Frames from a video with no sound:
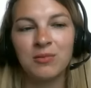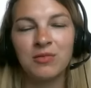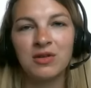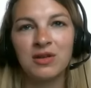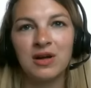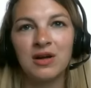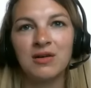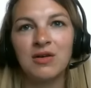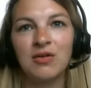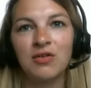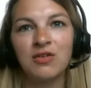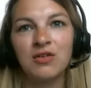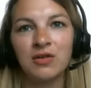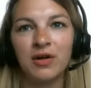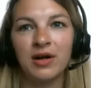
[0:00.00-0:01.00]
that I notice
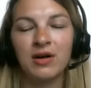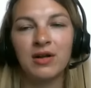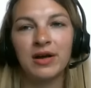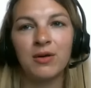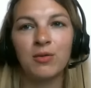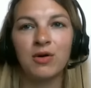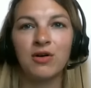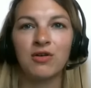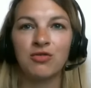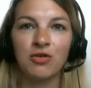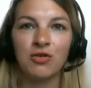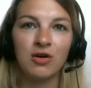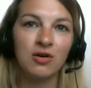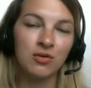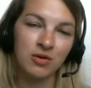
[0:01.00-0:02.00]
a lot of light workers
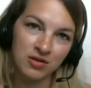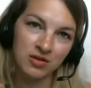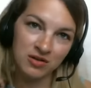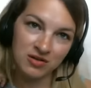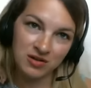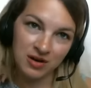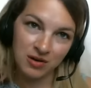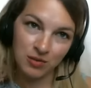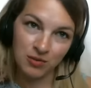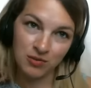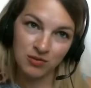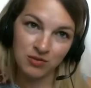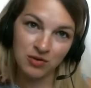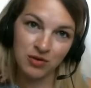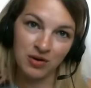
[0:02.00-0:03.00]
struggle with, is that
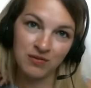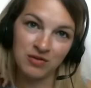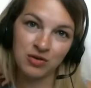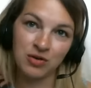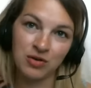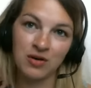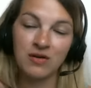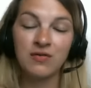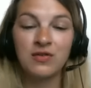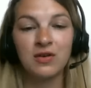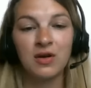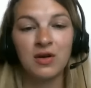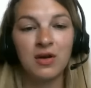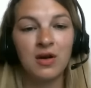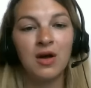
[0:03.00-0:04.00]
you have this gift,
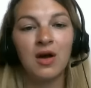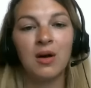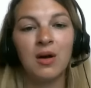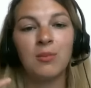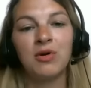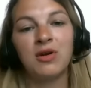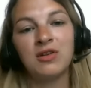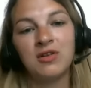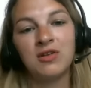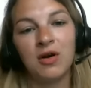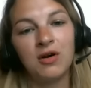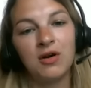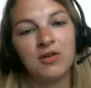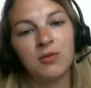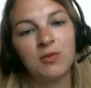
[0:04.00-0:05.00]
but it's
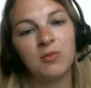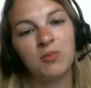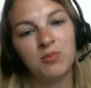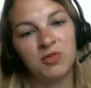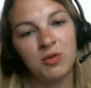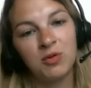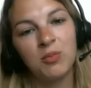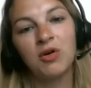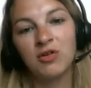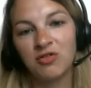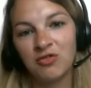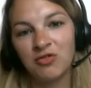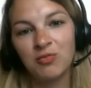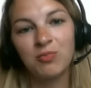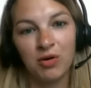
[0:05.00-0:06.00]
hard to
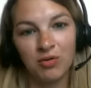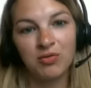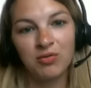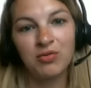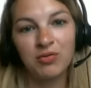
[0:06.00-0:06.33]
merge both.